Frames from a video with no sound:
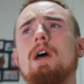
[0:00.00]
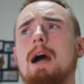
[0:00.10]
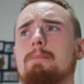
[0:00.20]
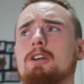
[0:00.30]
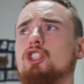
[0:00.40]
and
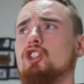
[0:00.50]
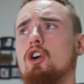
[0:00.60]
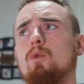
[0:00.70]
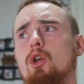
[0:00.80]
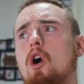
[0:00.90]
I'm going to
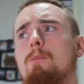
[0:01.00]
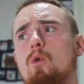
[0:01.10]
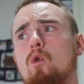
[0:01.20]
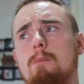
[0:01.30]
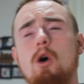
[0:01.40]
struggle with hom
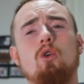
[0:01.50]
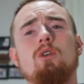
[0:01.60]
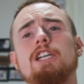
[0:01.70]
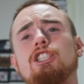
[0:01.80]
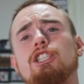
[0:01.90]

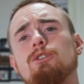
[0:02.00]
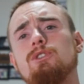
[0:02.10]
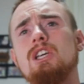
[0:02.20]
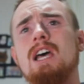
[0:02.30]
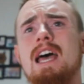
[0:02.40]
hormonal
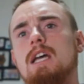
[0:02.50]
issues.